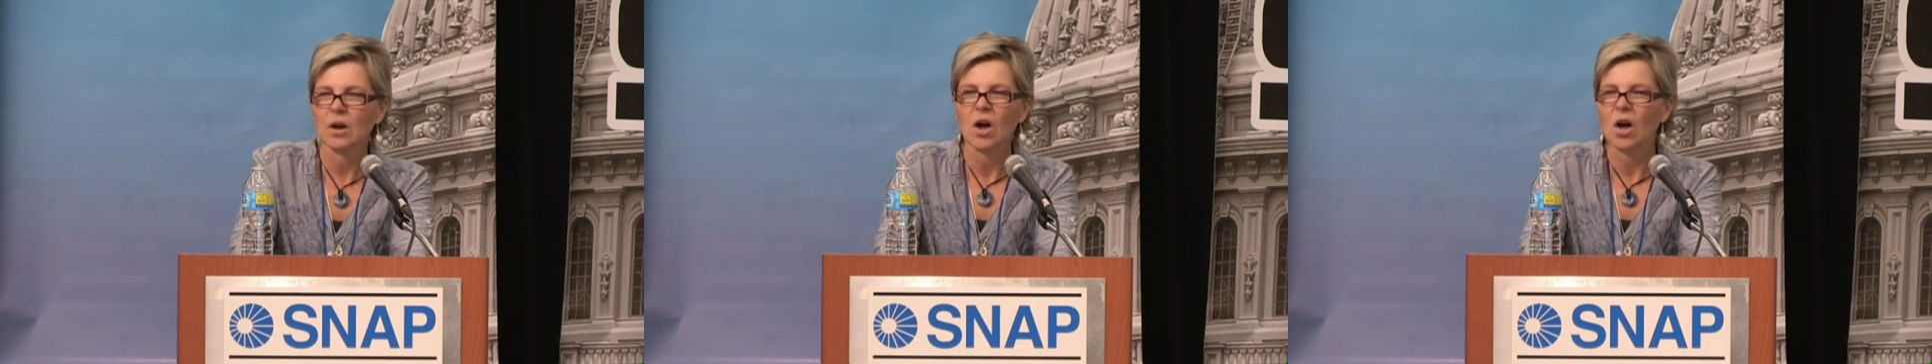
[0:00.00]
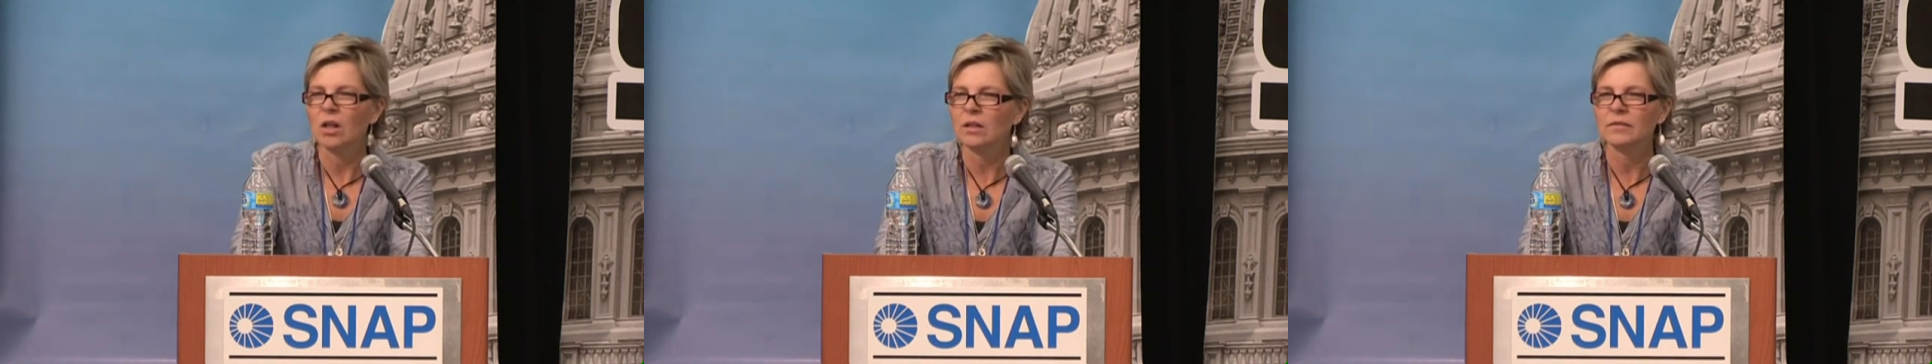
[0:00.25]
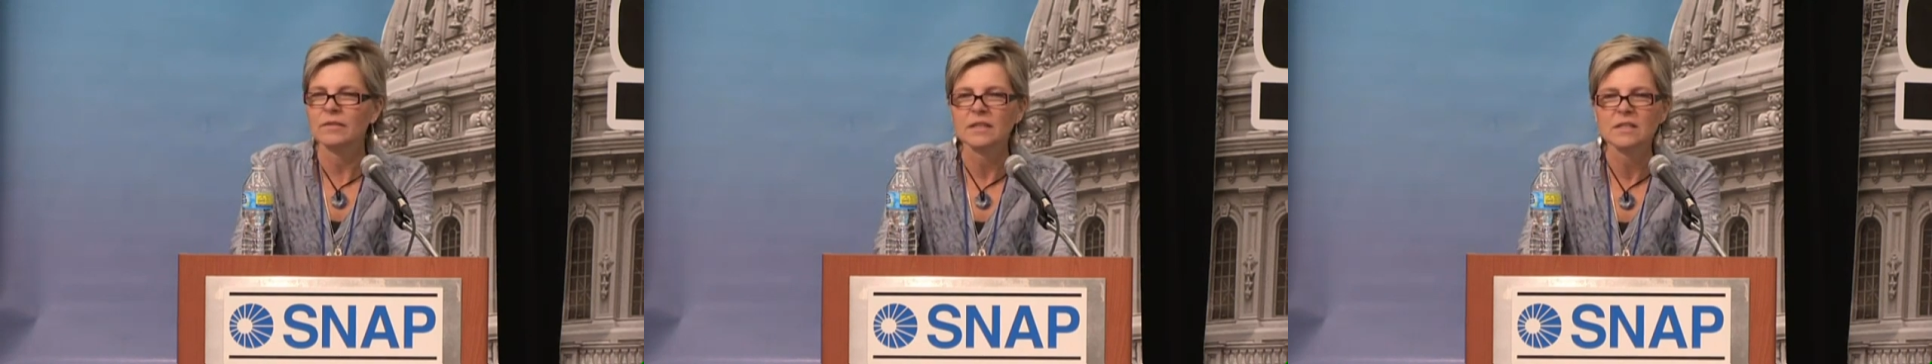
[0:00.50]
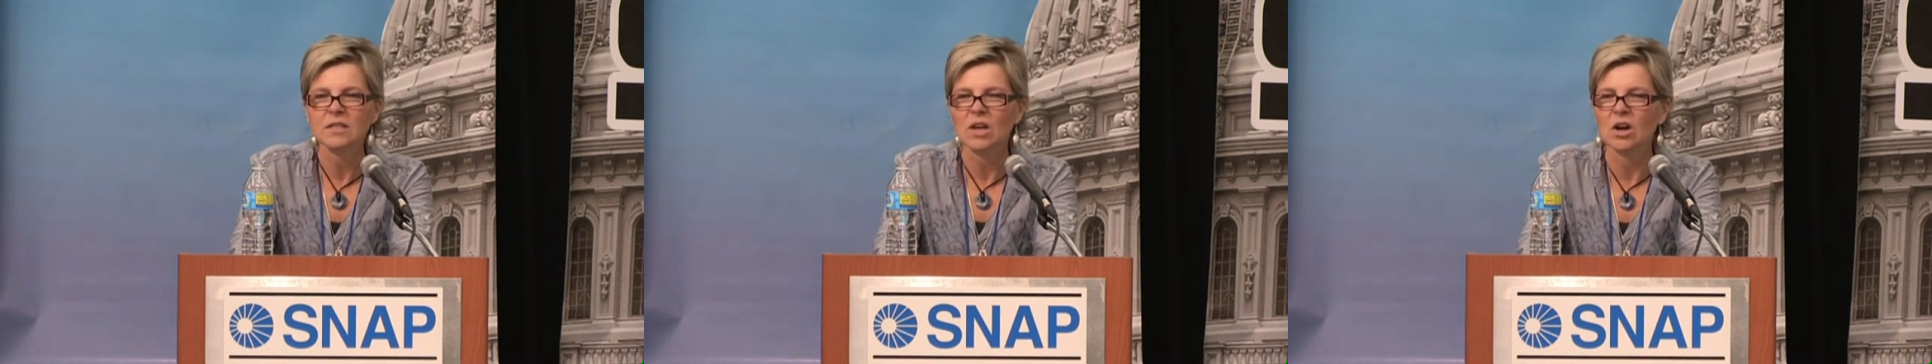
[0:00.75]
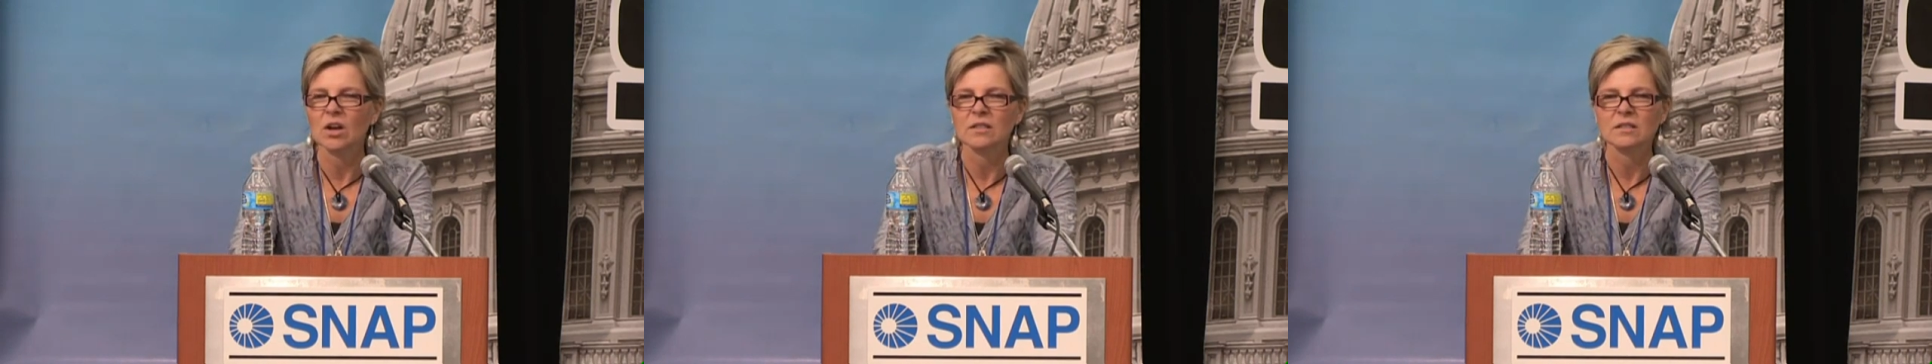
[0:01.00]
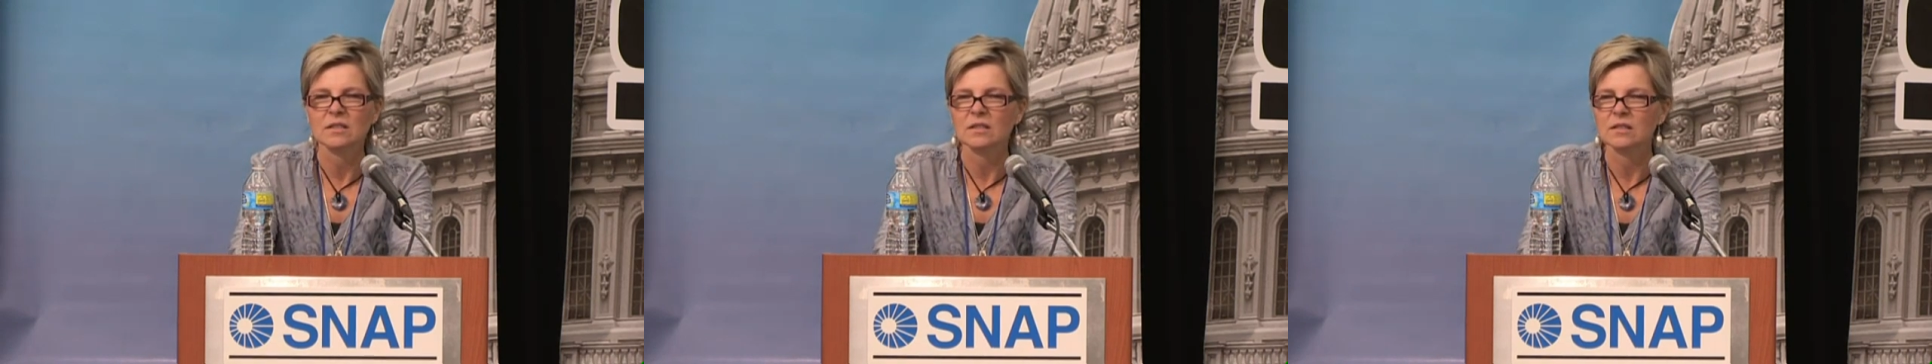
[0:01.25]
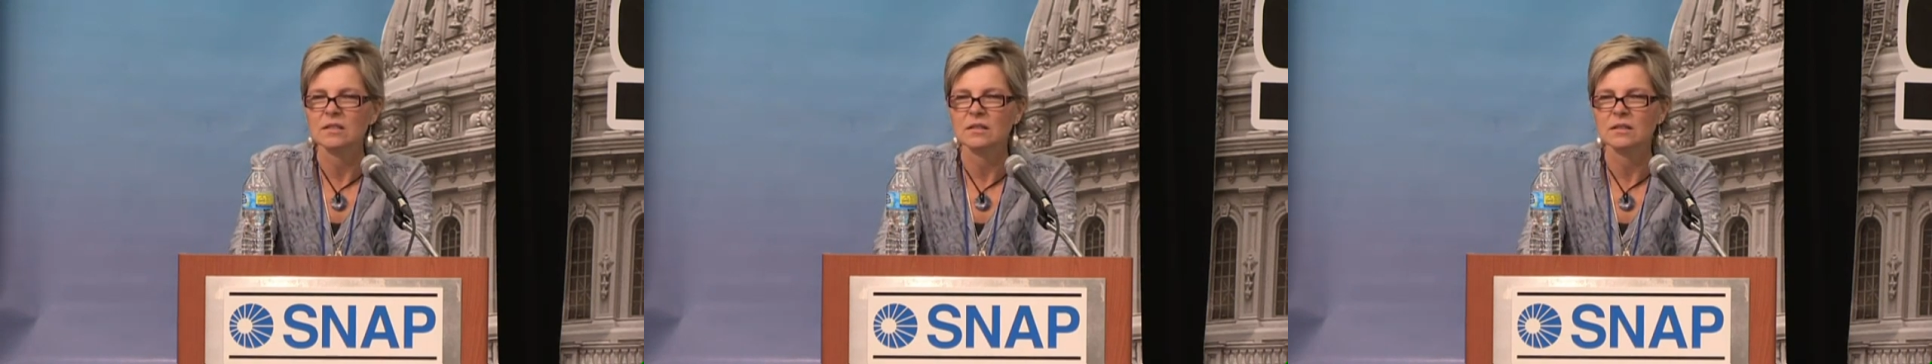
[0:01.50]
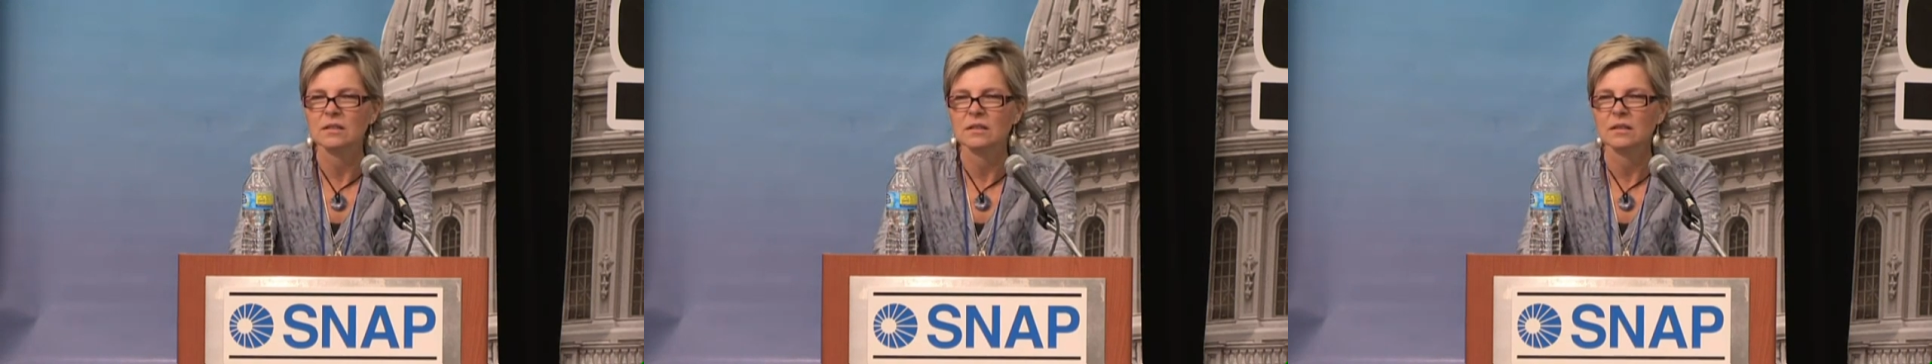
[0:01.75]
All of this
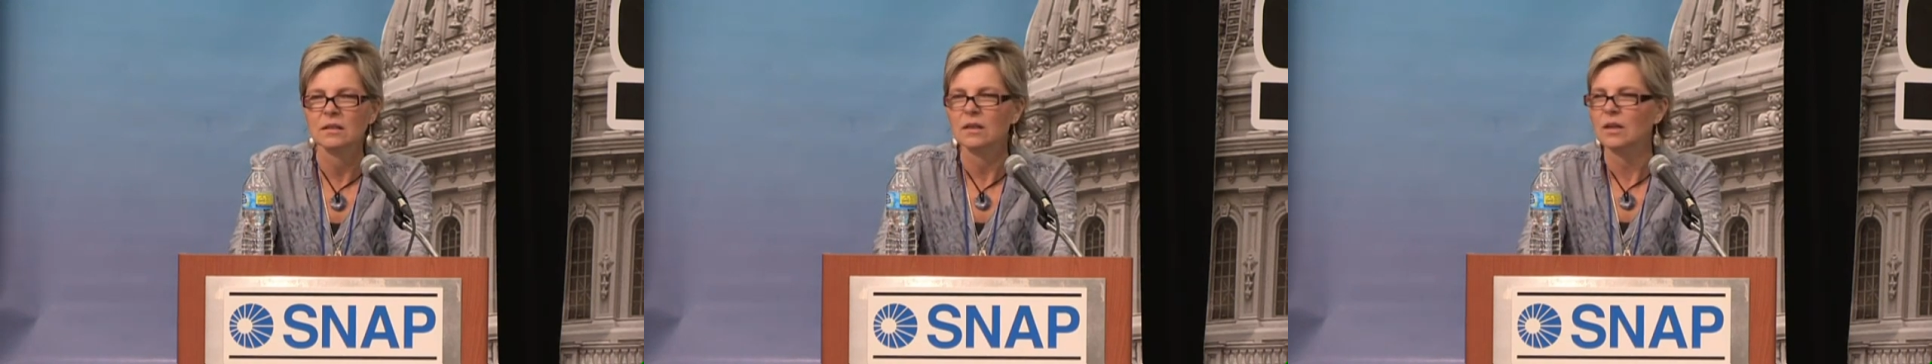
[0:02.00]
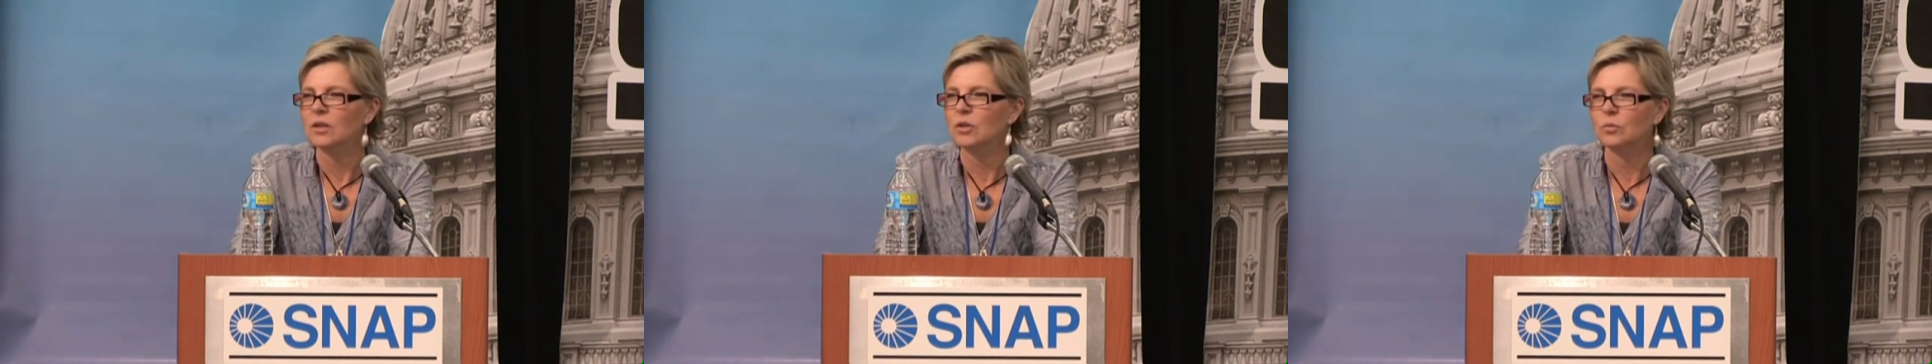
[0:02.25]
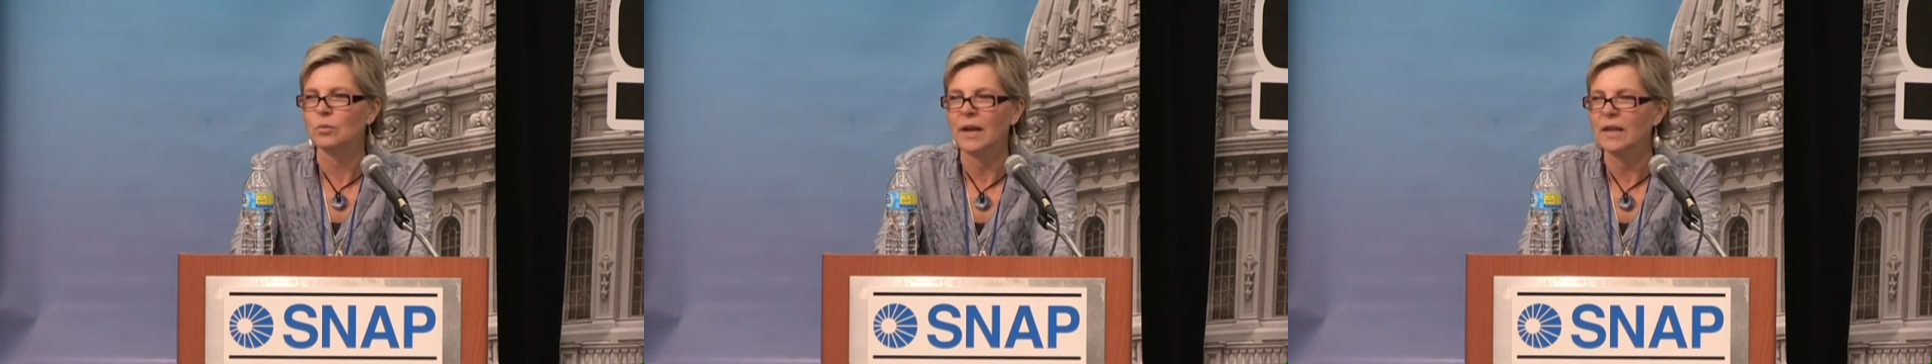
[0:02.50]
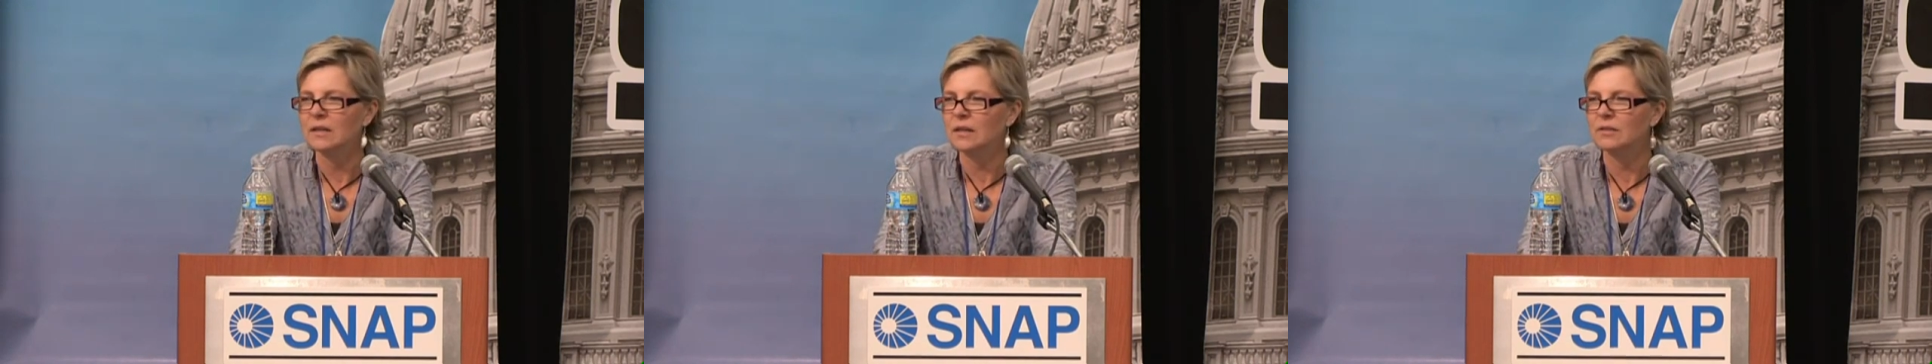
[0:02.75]
causes great